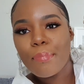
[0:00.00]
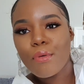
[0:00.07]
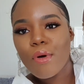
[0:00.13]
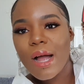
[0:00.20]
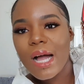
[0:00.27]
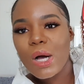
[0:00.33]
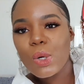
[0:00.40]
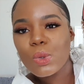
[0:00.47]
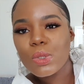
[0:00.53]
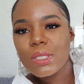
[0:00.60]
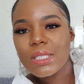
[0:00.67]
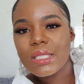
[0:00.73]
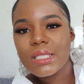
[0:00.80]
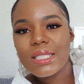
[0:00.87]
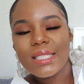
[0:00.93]

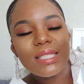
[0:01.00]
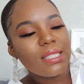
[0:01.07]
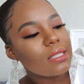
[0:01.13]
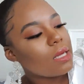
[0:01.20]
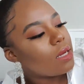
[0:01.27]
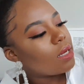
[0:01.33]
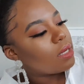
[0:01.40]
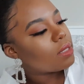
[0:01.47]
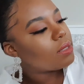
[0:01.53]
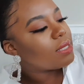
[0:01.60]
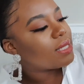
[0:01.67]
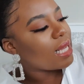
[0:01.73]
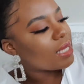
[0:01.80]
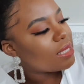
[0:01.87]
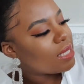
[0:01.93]
brown
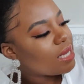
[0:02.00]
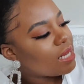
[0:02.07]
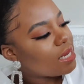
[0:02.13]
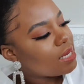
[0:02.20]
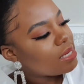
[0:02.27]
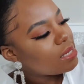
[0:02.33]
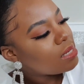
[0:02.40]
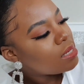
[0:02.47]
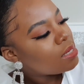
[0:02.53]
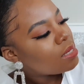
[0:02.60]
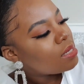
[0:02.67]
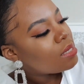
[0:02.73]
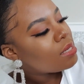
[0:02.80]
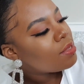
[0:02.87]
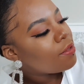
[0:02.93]
satin
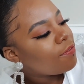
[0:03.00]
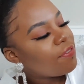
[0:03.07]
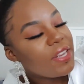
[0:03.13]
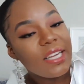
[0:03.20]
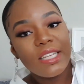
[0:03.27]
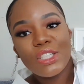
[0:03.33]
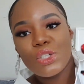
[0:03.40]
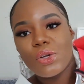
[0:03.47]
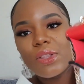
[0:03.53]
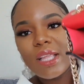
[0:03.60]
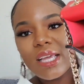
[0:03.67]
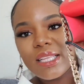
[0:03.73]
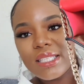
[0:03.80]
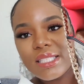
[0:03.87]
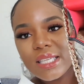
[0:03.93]
finish on
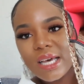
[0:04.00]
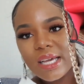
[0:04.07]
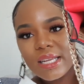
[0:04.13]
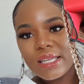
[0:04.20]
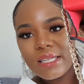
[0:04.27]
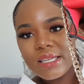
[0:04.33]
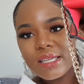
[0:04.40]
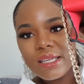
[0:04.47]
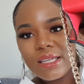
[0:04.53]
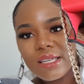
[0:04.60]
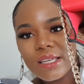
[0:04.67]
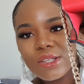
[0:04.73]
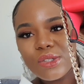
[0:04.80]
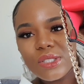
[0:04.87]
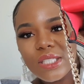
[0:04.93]
the inside.
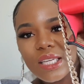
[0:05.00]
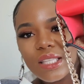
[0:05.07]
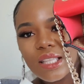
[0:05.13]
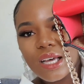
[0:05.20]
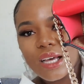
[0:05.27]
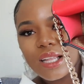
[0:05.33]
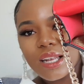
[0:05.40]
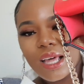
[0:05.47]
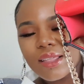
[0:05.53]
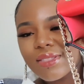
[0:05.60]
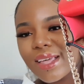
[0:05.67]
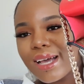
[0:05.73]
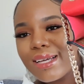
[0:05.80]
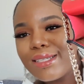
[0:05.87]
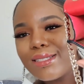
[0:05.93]
Can you see that? Like,
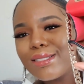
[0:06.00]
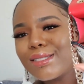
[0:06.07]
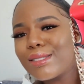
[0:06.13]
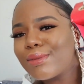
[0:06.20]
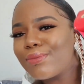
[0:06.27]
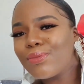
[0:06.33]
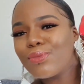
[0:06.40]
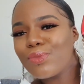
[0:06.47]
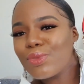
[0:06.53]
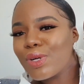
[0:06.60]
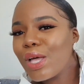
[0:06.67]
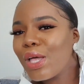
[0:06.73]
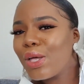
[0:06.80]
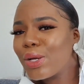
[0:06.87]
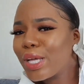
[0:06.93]
that is
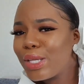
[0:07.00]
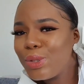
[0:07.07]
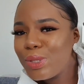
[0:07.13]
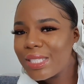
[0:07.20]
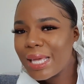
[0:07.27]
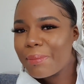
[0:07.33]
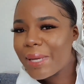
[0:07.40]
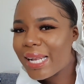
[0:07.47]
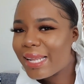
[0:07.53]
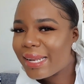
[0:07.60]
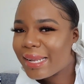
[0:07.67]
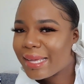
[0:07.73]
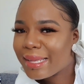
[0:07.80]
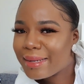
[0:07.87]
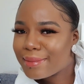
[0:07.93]
can you say
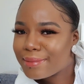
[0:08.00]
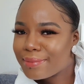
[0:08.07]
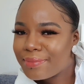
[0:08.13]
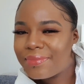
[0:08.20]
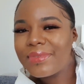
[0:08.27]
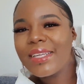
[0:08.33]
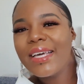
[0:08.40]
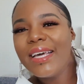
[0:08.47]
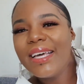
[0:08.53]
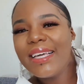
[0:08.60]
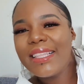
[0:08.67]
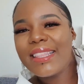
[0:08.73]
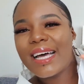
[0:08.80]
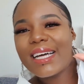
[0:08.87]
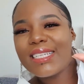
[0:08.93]
melanin?
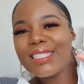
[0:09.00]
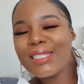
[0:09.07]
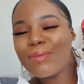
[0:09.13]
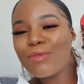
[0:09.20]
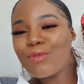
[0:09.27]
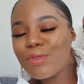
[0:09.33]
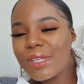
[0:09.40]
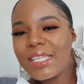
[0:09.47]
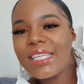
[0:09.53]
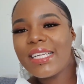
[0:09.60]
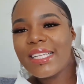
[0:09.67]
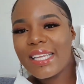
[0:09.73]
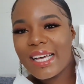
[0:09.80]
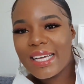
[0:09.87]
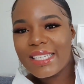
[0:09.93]
That is some really
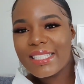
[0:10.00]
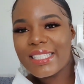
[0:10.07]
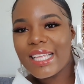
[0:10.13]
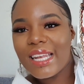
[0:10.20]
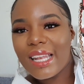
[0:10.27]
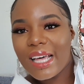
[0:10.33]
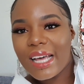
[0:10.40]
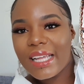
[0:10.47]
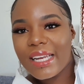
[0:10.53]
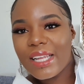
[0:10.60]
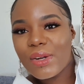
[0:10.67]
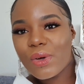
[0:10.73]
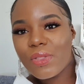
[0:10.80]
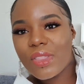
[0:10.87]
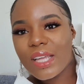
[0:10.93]
nice
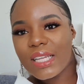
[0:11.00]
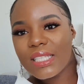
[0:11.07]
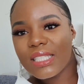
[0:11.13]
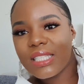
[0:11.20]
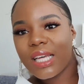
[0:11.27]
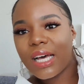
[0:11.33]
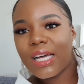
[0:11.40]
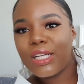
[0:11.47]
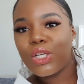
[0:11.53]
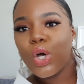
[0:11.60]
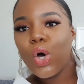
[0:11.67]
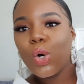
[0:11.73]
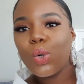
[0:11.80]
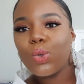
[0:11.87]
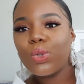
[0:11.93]
lining on the inside.
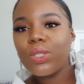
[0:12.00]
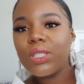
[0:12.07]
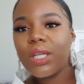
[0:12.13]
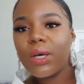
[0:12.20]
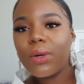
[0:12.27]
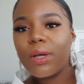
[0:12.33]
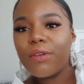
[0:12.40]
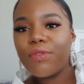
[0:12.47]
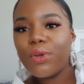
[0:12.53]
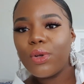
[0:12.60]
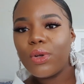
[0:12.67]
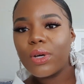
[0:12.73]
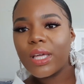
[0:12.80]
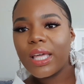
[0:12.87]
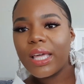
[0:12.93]
Also, if you
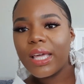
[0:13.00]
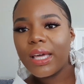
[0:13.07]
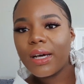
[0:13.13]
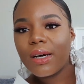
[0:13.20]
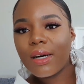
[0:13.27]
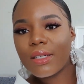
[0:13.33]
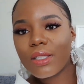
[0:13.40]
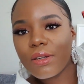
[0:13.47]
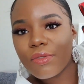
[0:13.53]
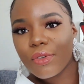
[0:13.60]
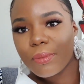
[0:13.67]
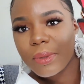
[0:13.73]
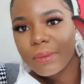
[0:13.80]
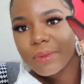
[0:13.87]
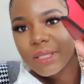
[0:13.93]
look here, I don't know if
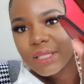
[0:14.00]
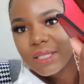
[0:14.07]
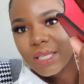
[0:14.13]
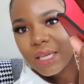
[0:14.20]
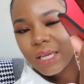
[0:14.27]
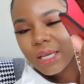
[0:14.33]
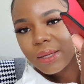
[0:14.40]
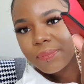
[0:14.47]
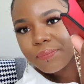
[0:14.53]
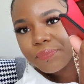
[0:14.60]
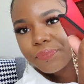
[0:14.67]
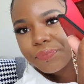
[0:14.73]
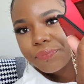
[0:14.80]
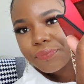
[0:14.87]
you'll be able to see,